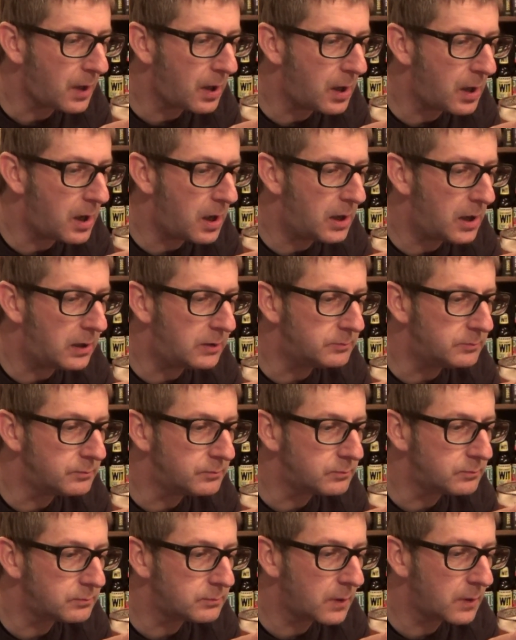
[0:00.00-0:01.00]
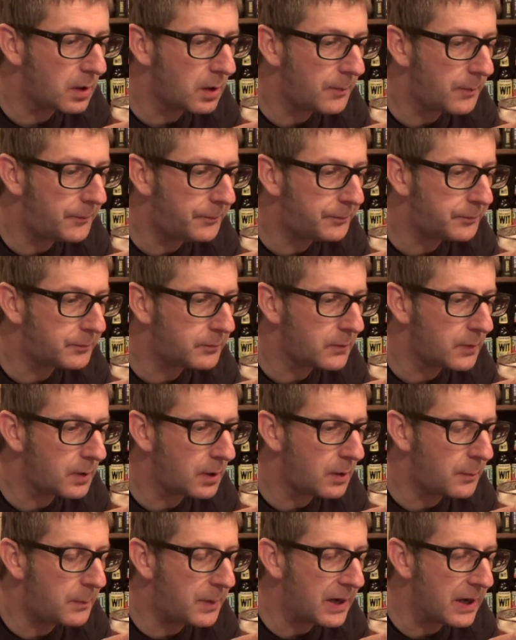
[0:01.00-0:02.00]

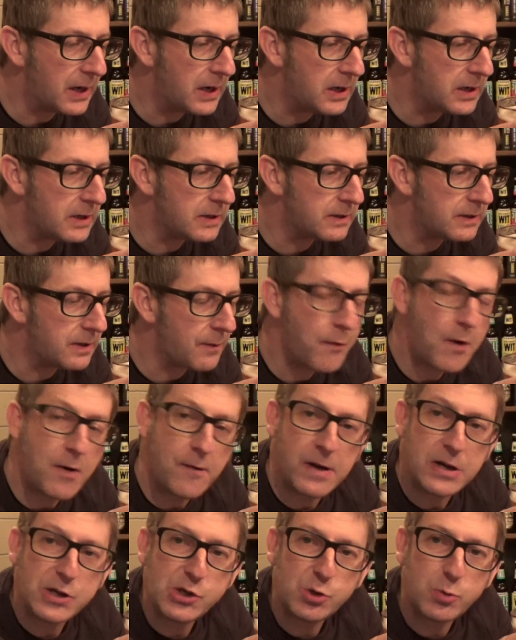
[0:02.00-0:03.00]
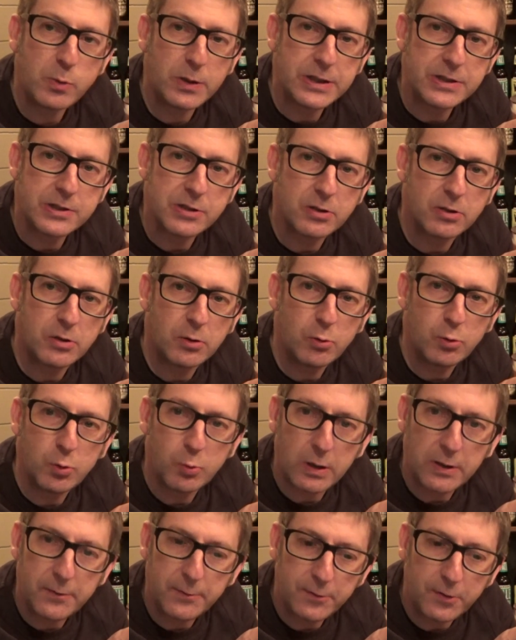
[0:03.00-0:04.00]
beer, they're very, very sweet all the
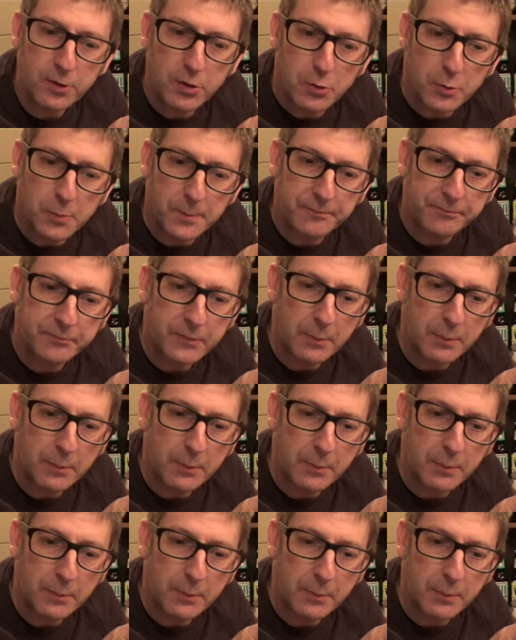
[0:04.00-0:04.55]
way through,